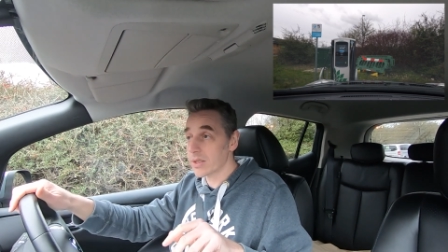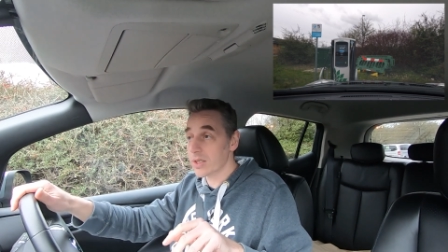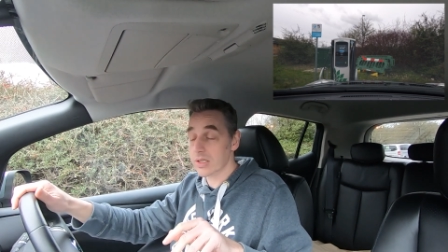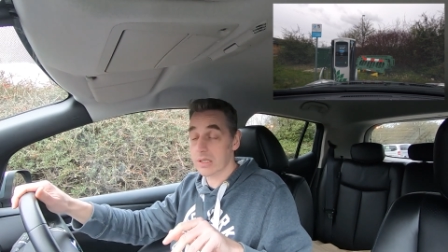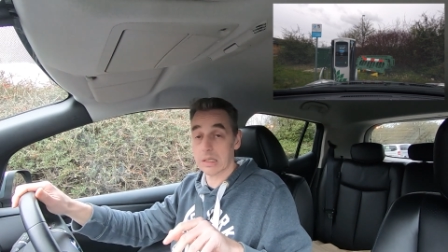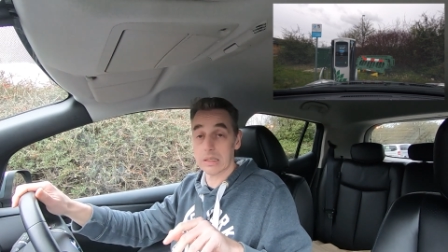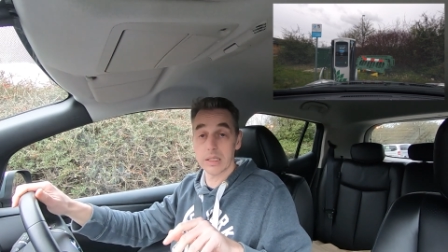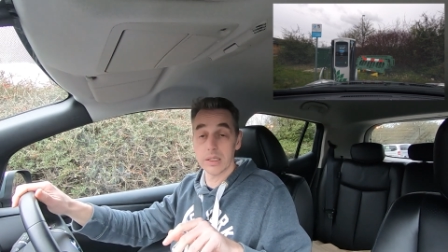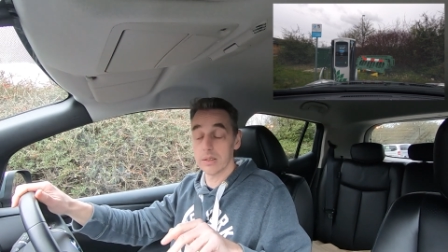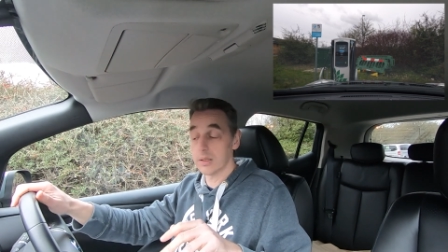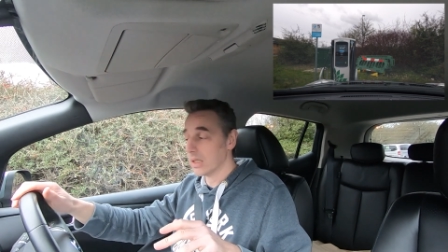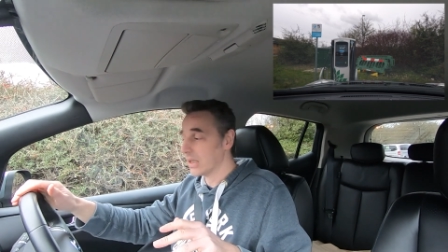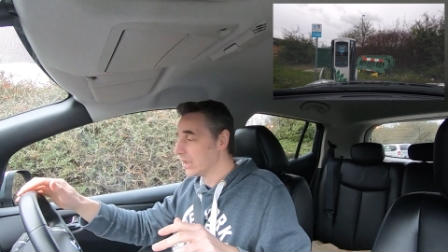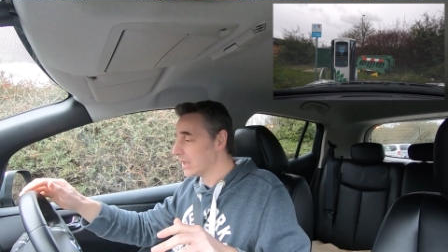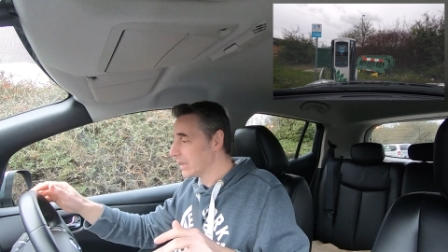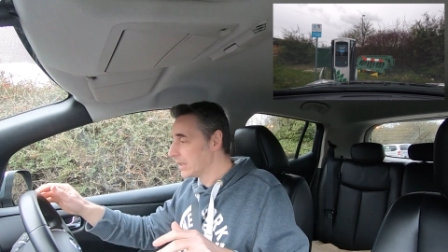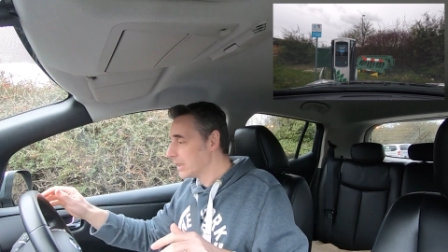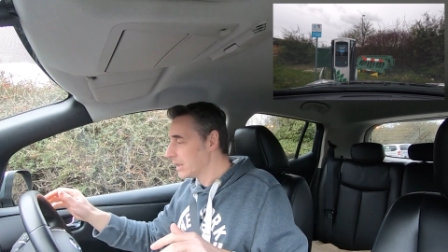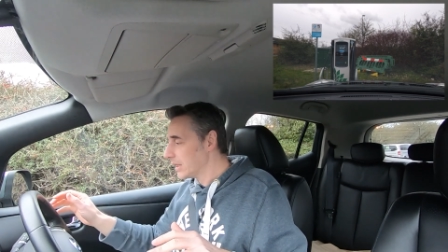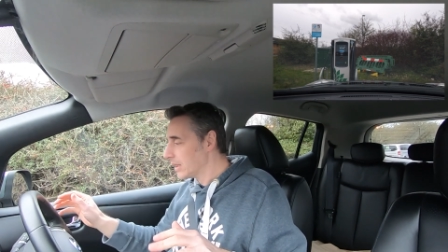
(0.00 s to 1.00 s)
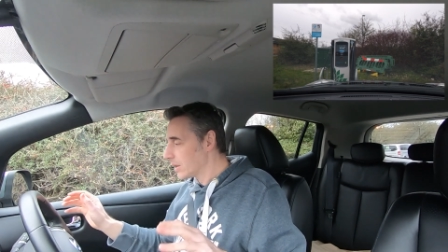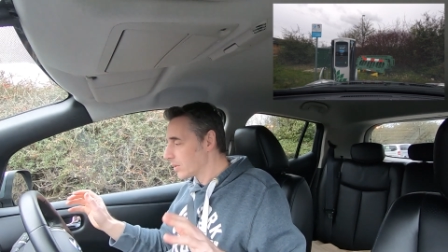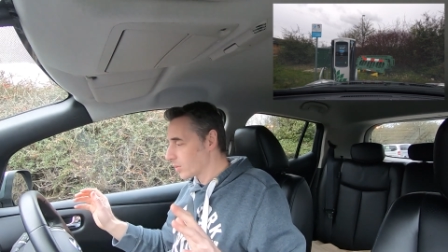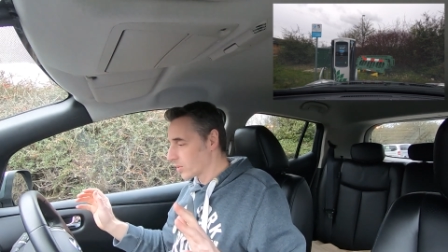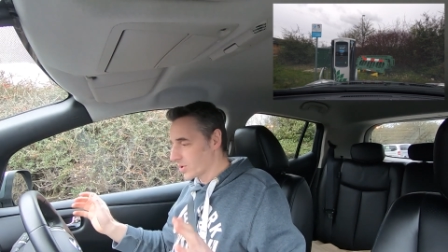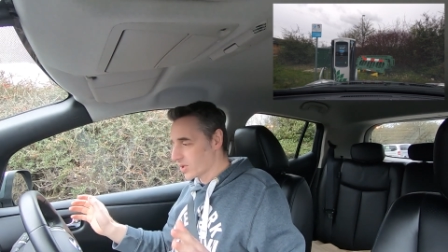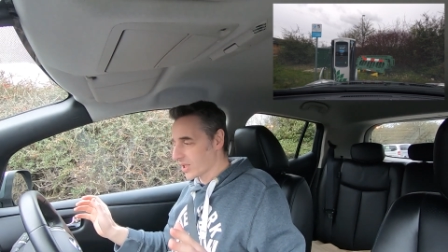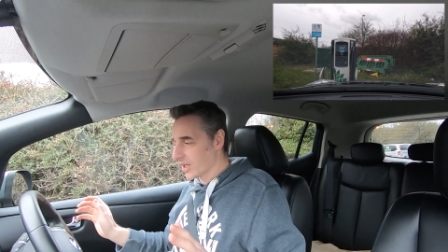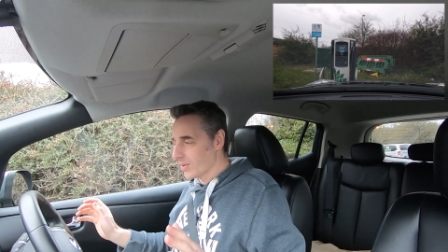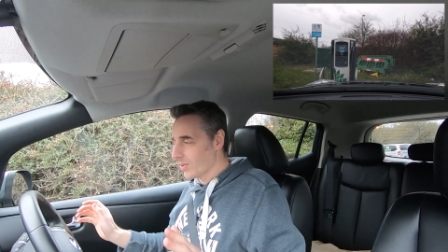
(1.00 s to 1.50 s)
So
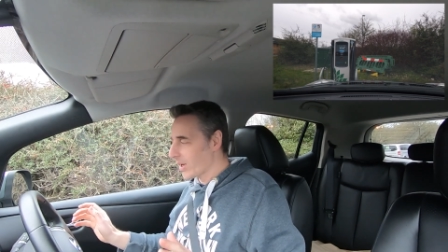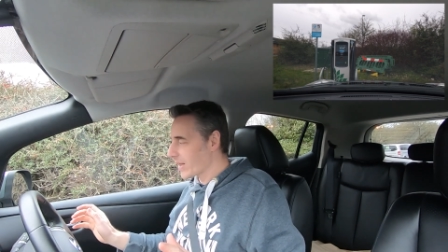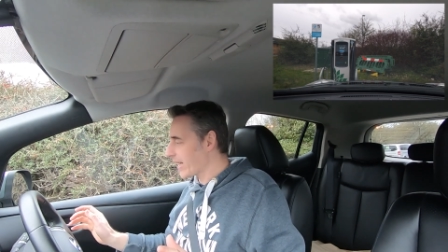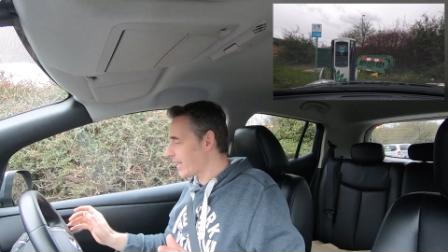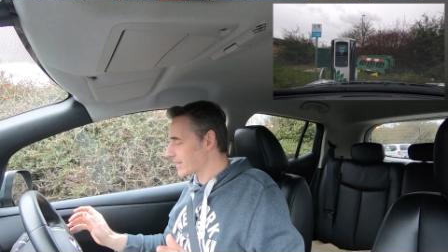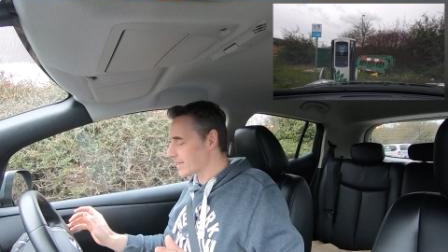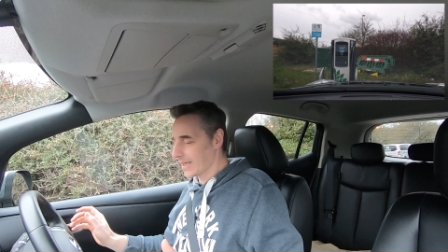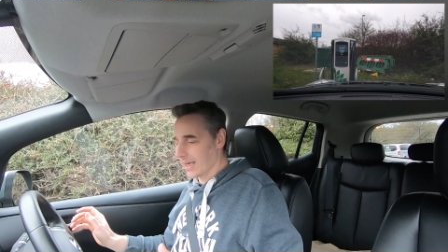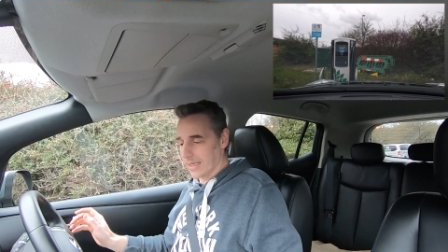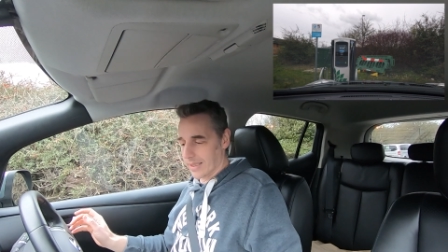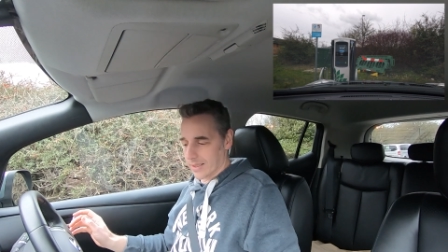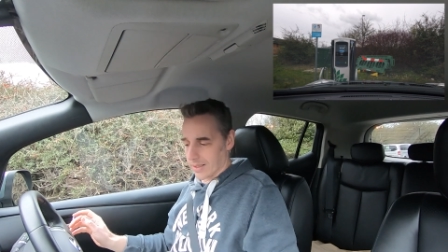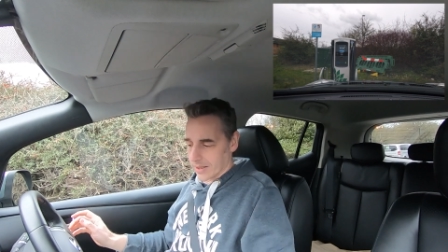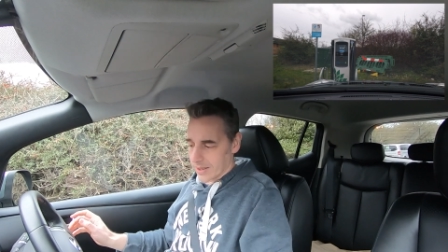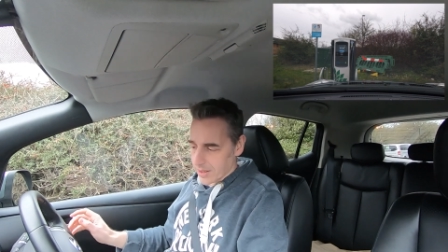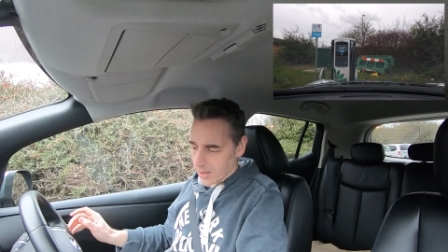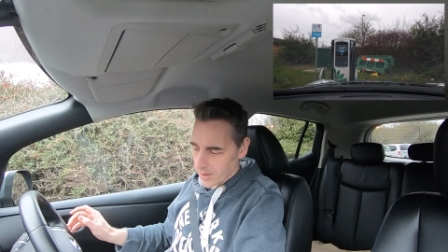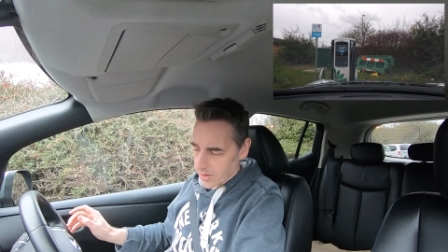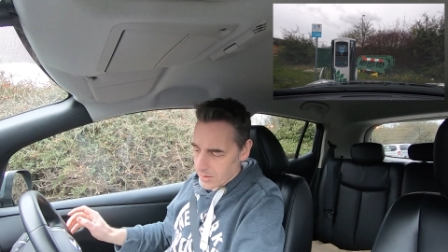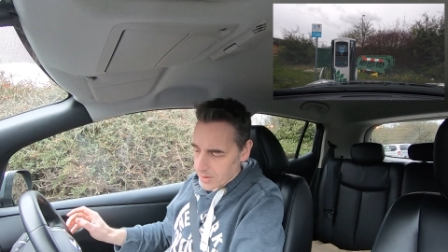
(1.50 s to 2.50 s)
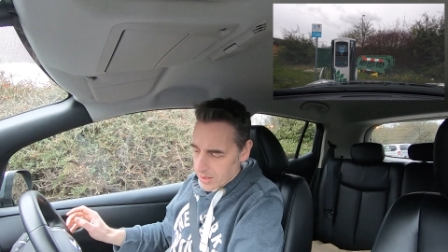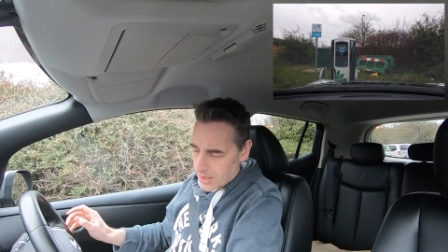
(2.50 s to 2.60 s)
we'll see where that takes us to.